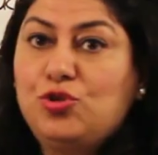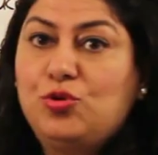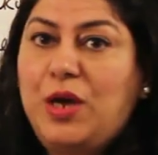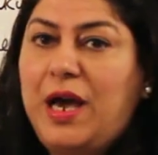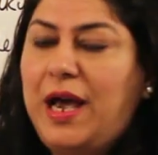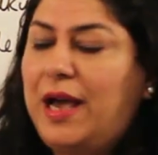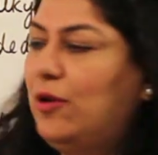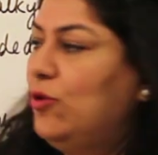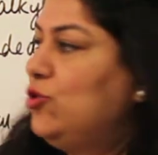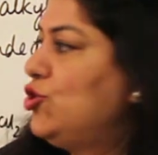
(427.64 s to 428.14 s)
to
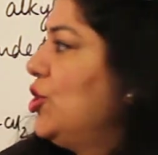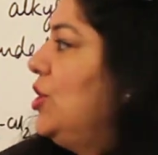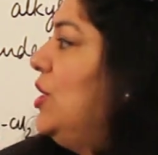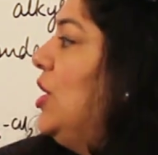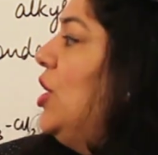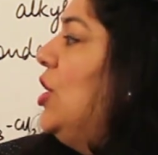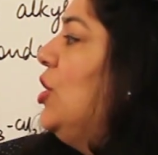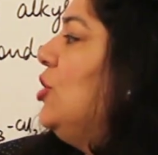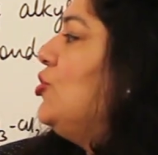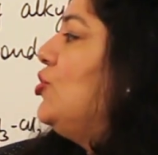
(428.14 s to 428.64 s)
the halogen.
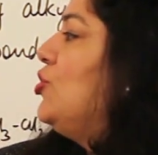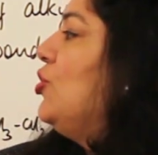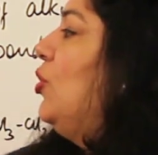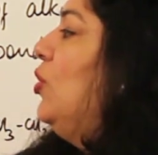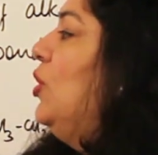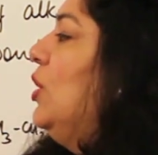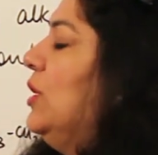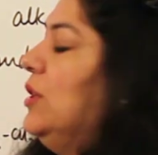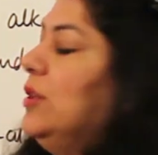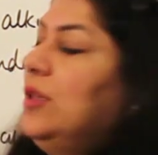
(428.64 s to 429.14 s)

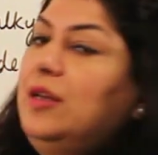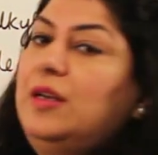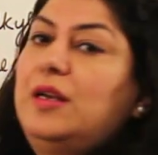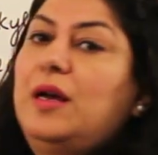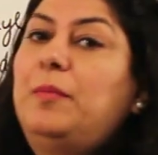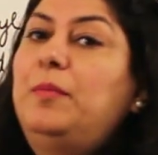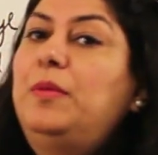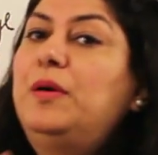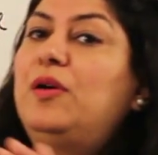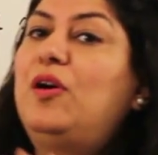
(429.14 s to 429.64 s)
So the
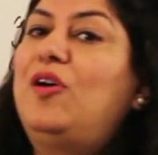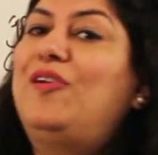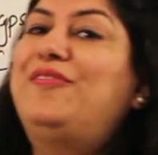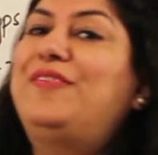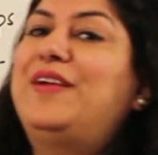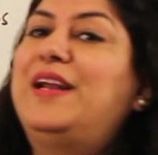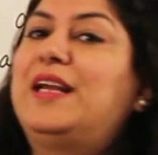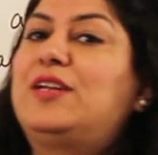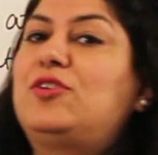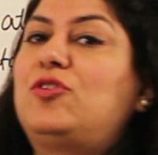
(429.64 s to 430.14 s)
number of
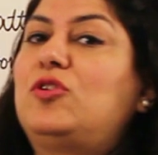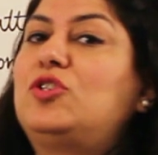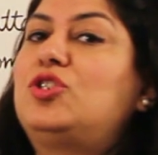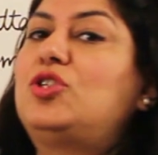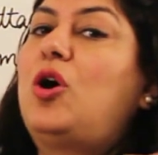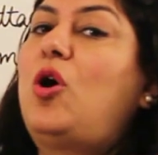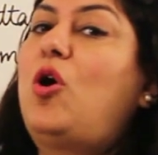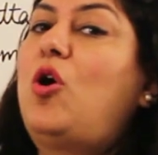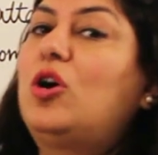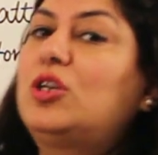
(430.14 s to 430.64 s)
electrons,
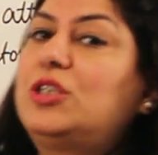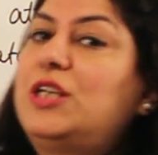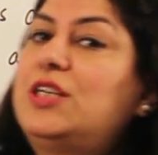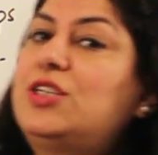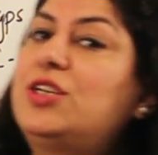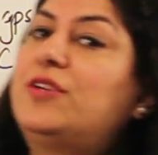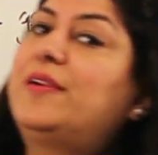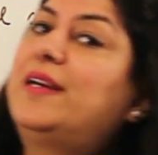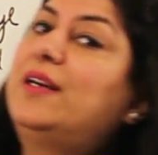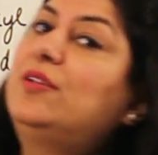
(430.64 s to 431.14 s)
the
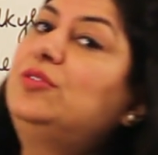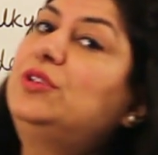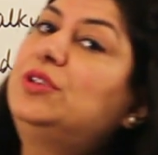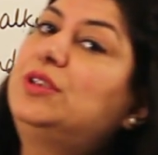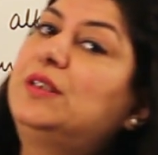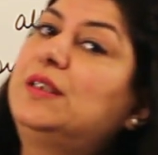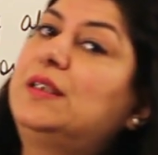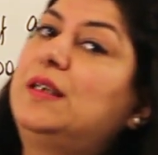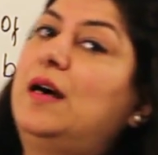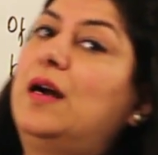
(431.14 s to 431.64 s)
octet around
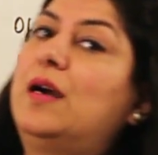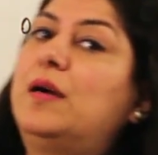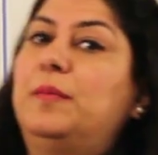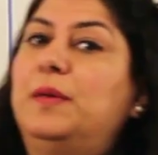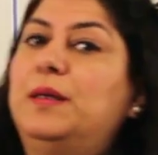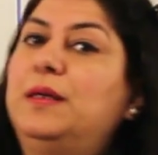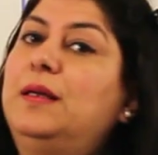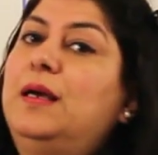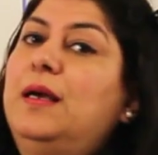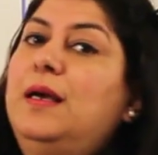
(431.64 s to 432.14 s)
the
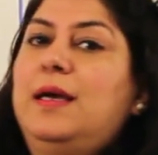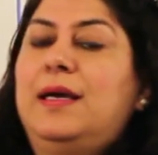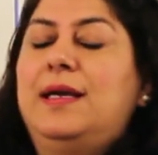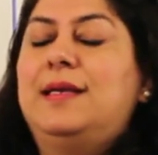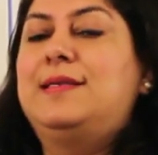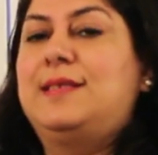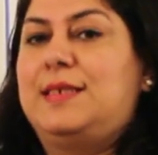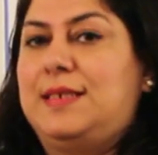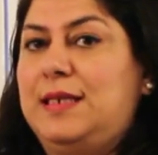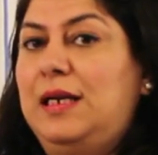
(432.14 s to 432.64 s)
carbon
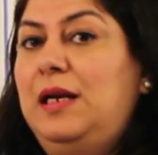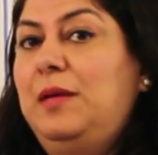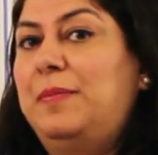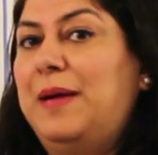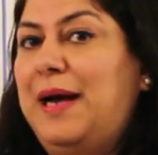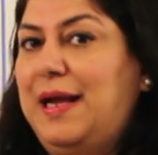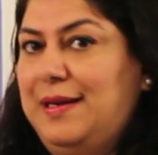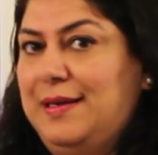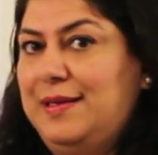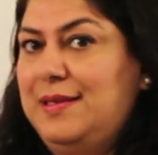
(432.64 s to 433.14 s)
is still
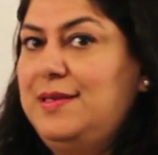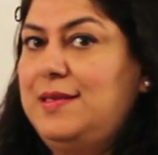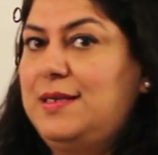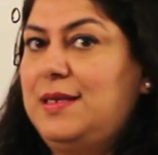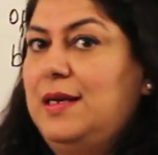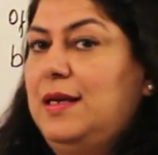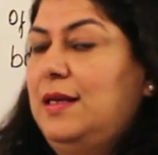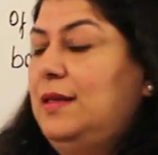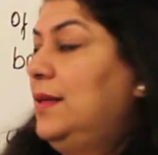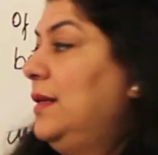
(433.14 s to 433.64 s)

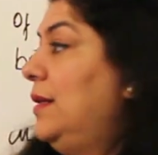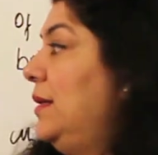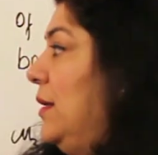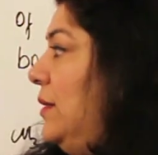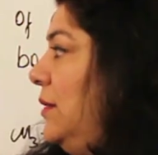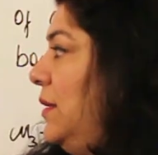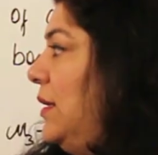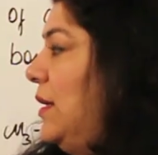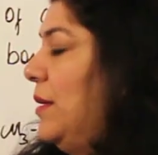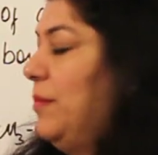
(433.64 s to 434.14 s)
balanced.
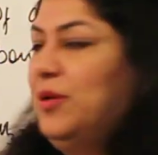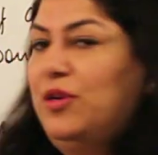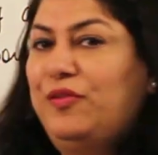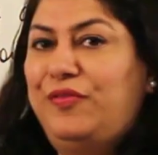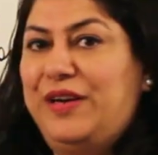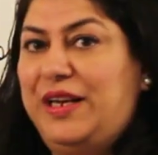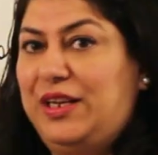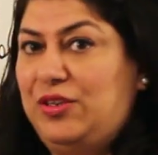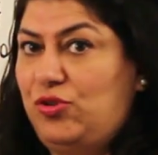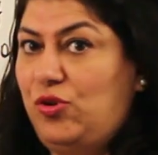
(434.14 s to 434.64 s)
The number of
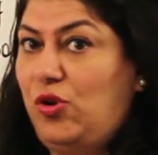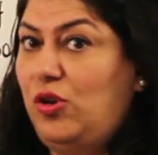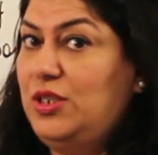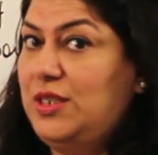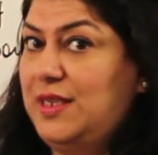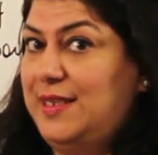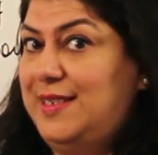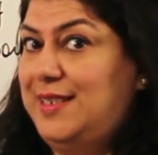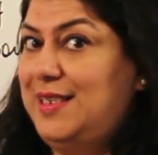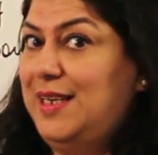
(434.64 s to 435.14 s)

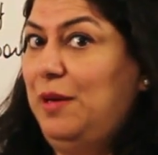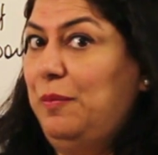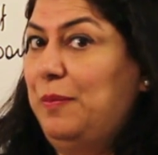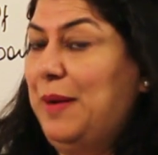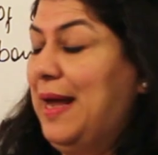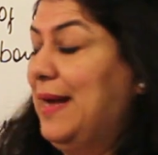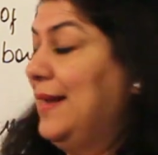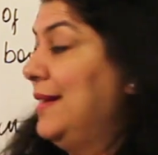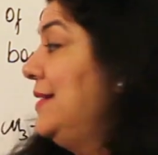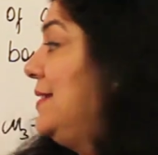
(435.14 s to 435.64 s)
electrons is still
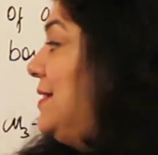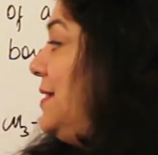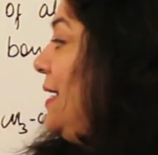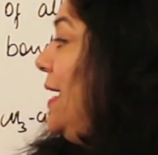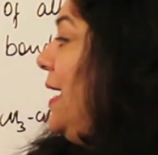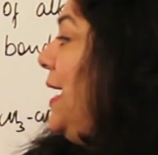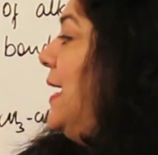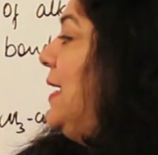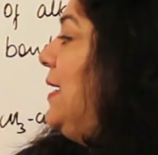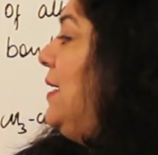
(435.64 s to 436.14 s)
balanced,
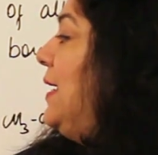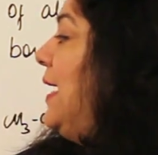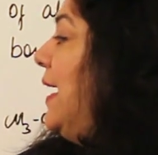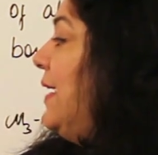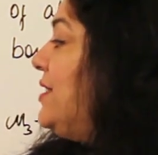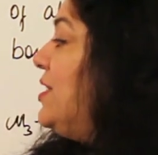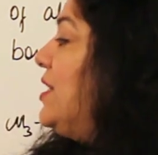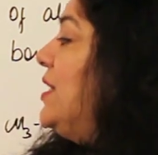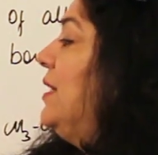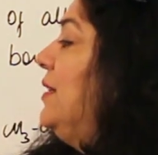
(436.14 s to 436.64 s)

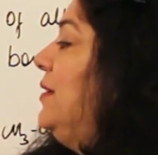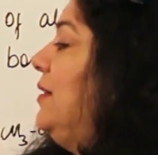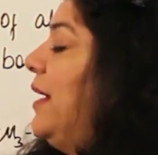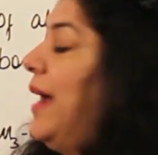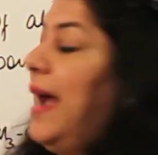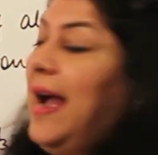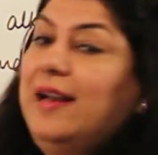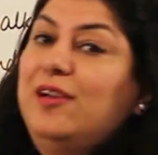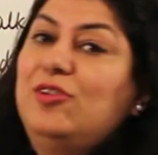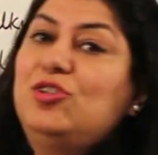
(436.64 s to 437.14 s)
yet the
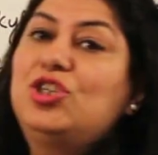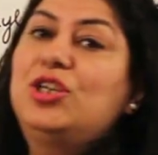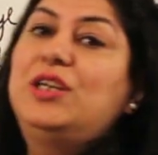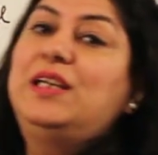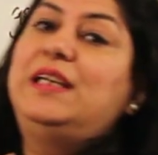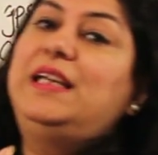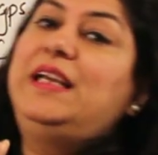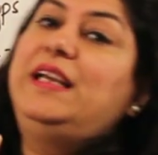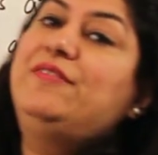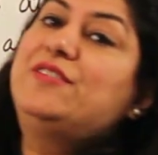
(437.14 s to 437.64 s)
halogen
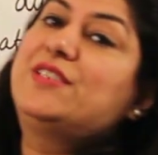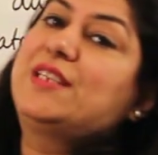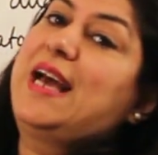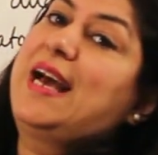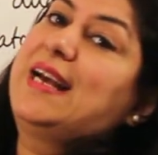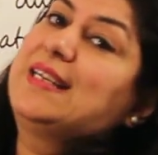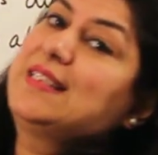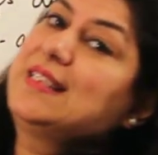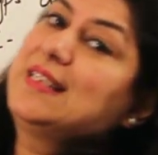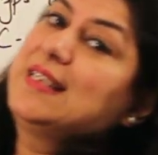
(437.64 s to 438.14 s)
leaves
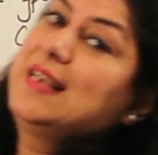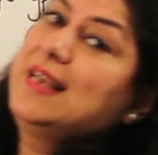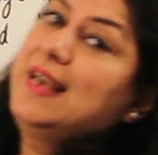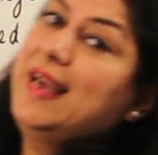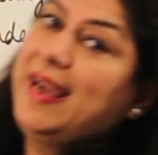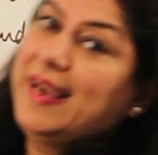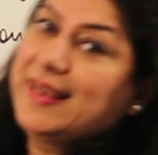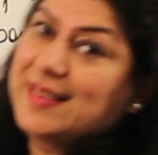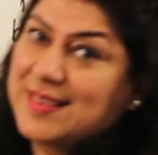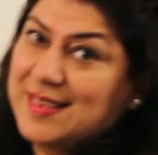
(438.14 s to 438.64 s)
as
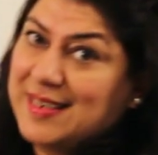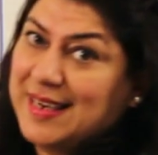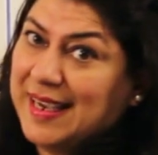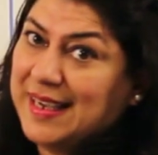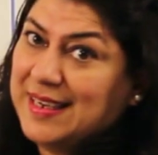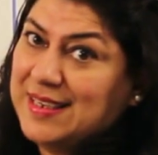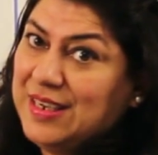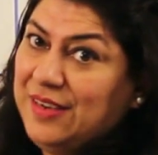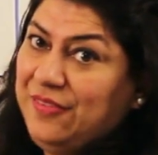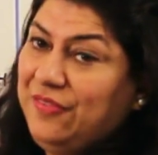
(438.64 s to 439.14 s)
X
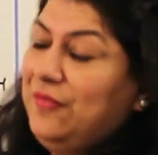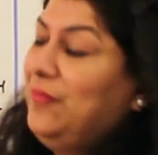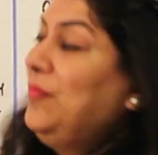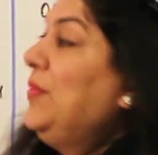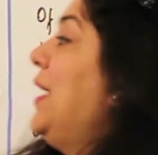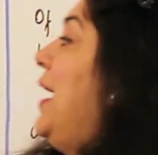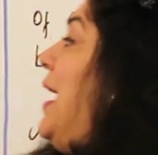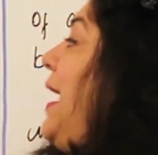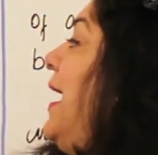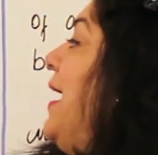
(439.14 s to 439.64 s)
negative
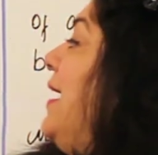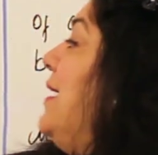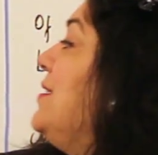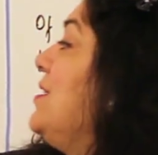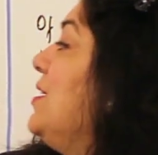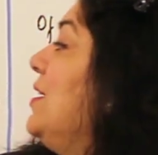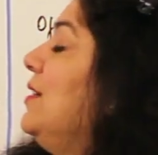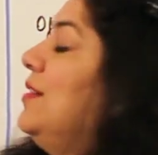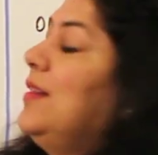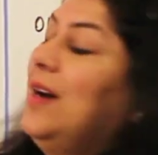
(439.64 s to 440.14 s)

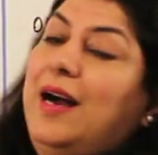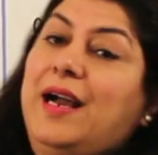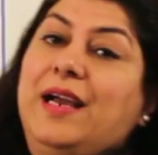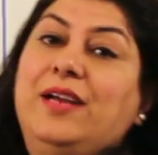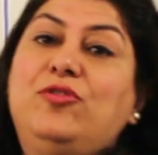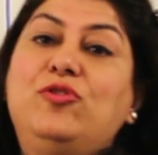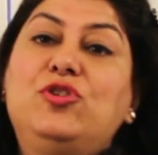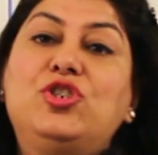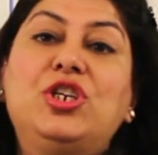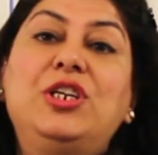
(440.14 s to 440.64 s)
and the
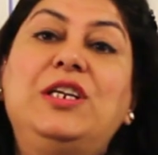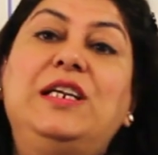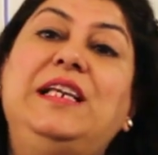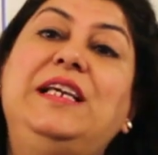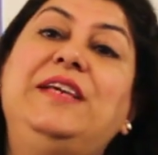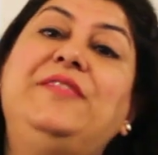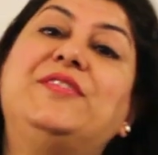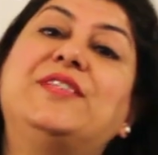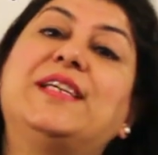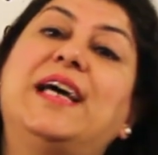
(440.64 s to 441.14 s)
hydrogen
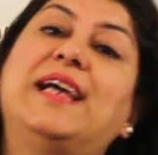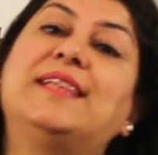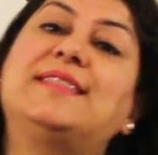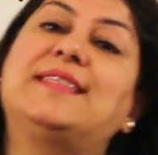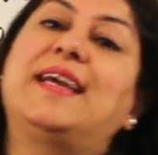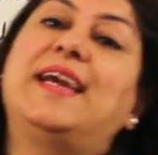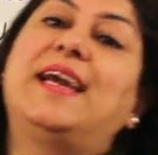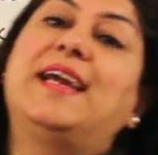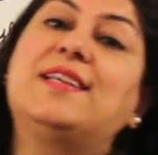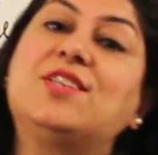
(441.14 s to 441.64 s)
leaves
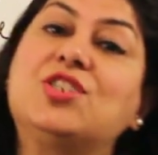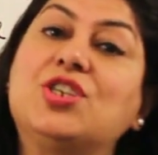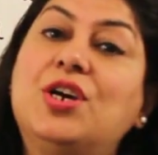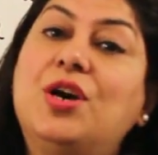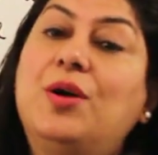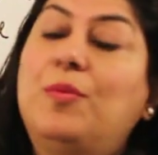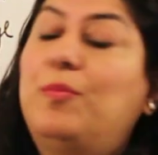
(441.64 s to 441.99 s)
as H